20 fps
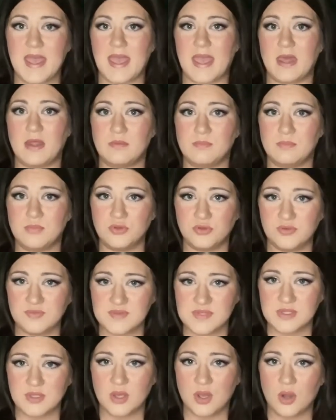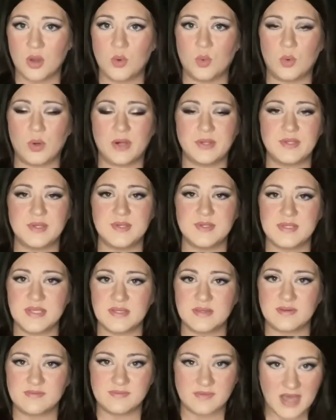and move slow while
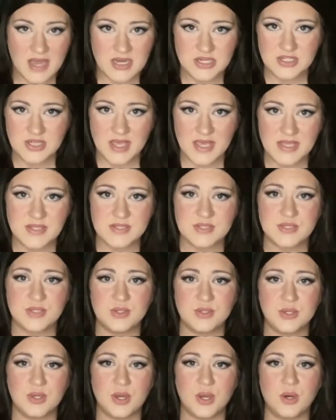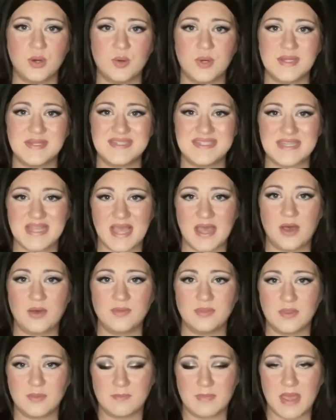using the flashlights to go
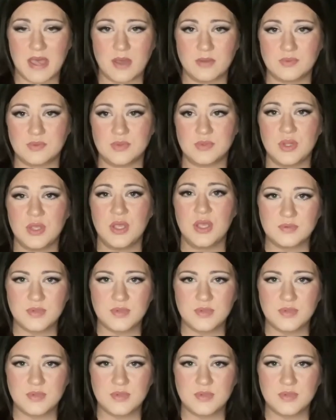down the mountain,